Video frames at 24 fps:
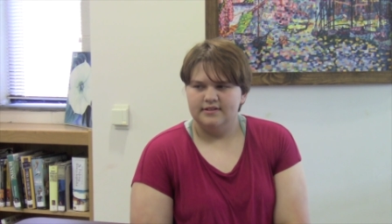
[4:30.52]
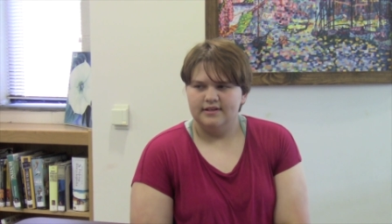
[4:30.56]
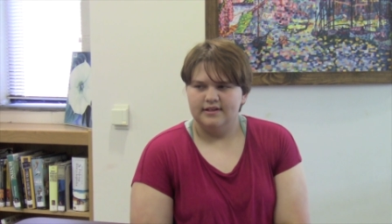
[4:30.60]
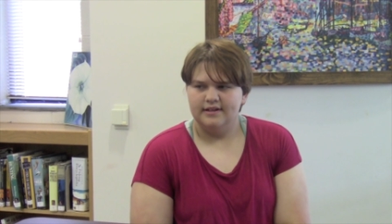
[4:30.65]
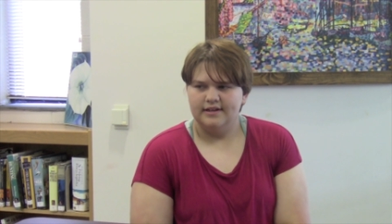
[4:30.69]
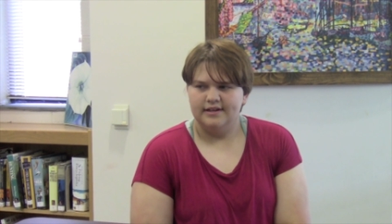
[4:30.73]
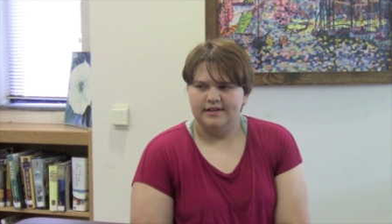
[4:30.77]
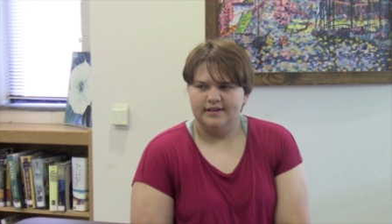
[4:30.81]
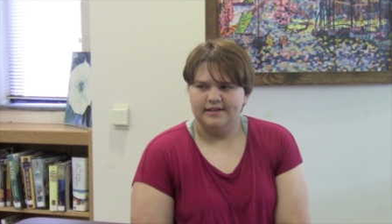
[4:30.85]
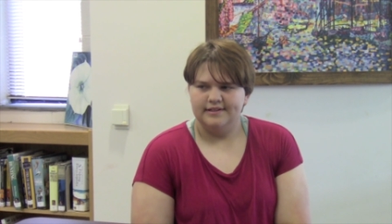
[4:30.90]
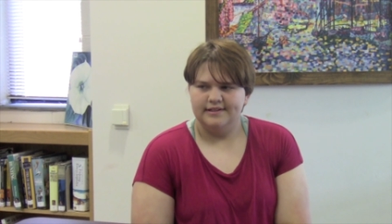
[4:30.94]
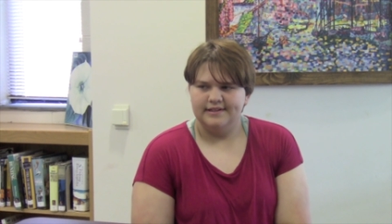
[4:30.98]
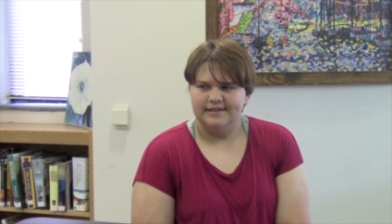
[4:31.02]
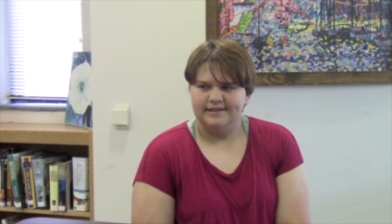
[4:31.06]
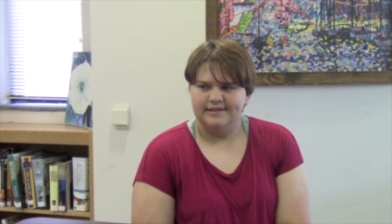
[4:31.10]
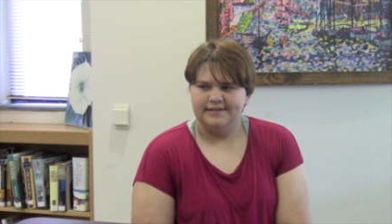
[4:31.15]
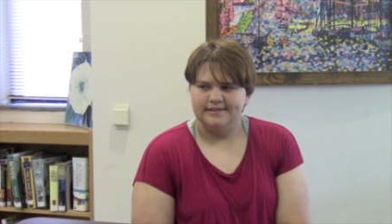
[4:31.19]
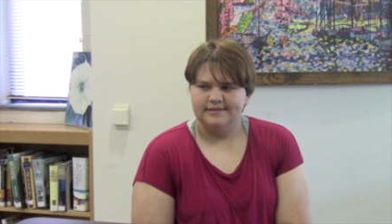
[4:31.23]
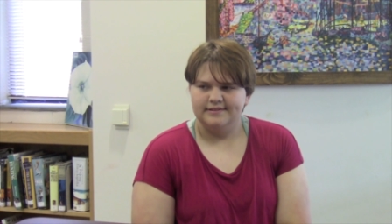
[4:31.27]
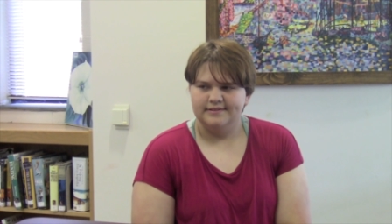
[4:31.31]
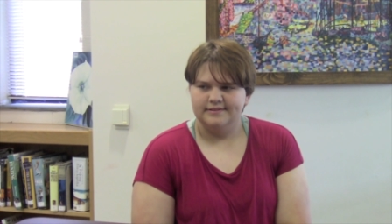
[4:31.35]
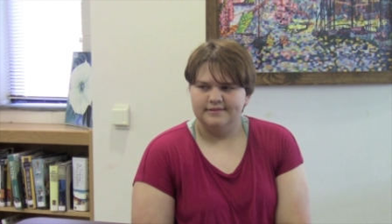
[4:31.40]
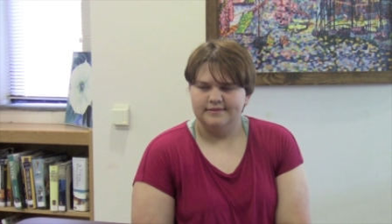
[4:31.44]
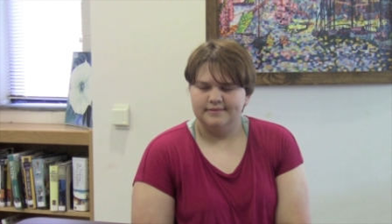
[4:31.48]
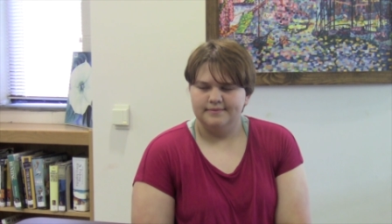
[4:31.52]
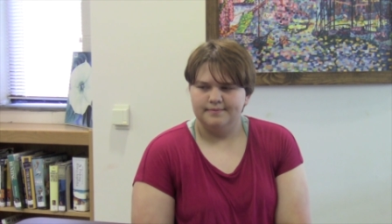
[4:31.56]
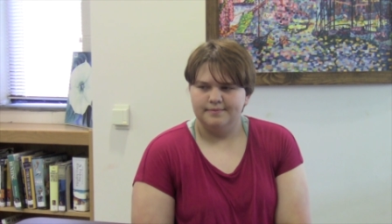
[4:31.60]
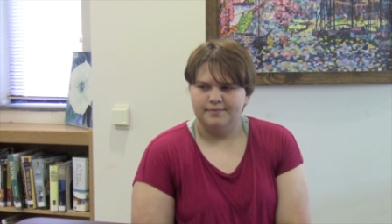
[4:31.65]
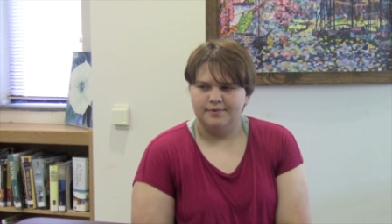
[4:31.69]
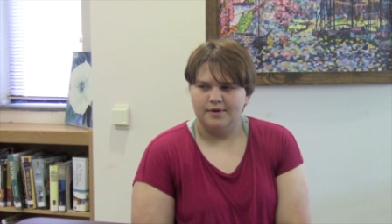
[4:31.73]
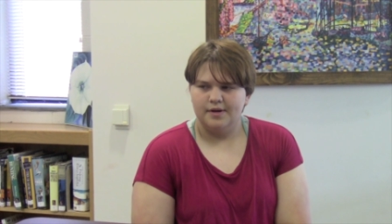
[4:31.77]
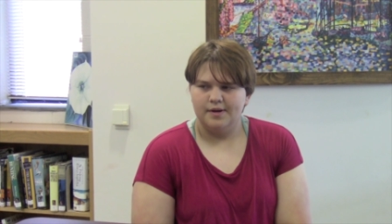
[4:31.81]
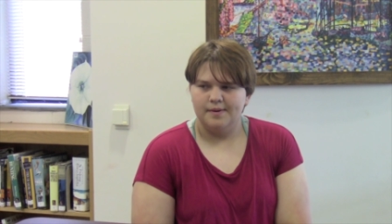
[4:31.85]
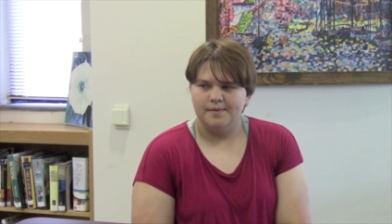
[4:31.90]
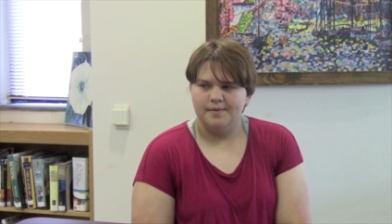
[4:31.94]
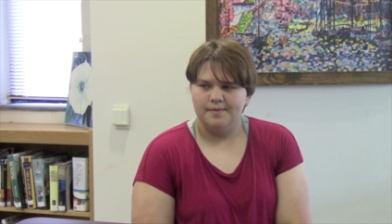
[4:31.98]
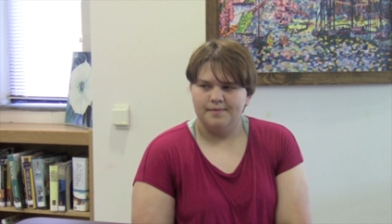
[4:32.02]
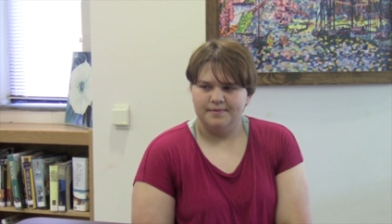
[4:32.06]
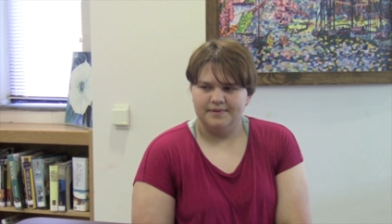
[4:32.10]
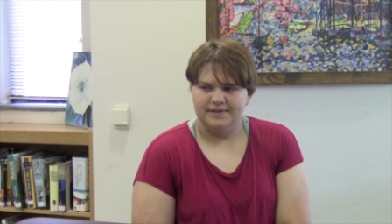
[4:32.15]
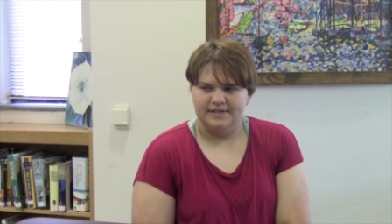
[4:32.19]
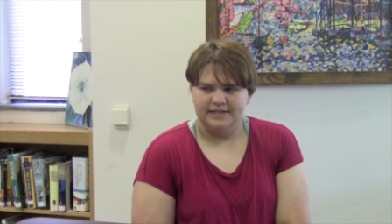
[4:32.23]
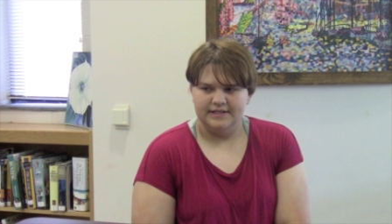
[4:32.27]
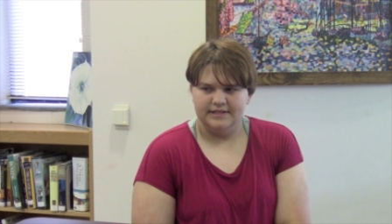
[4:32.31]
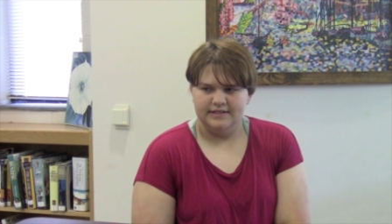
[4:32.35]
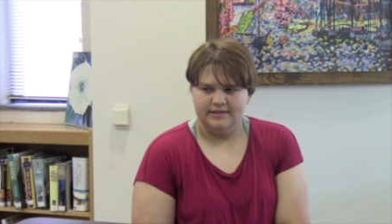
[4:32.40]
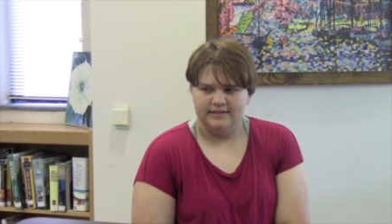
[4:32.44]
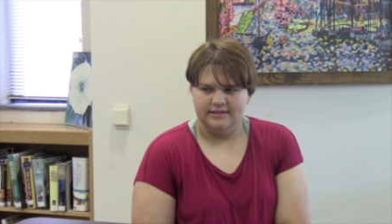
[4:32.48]
uh, like
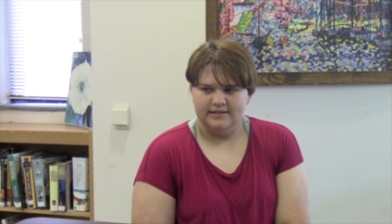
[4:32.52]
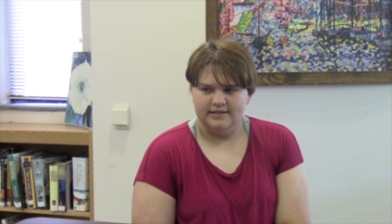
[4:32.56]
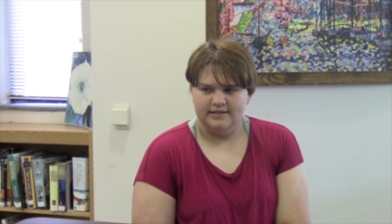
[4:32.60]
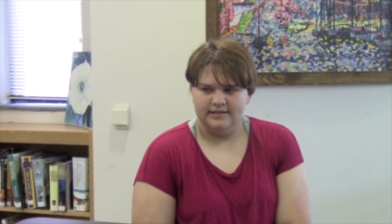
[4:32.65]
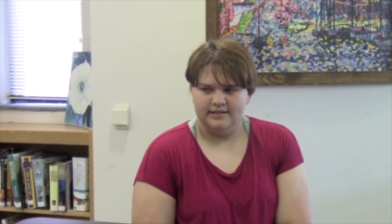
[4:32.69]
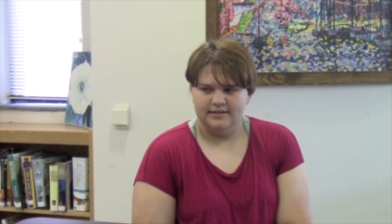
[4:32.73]
probably